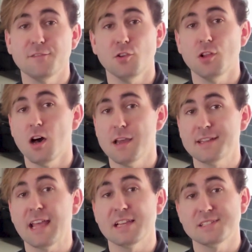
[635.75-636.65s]
full-on
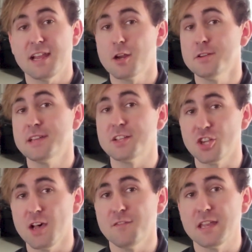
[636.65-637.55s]
cast iron Dutch
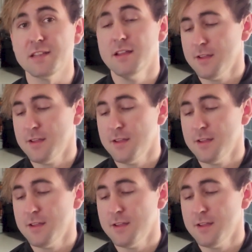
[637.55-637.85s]
oven.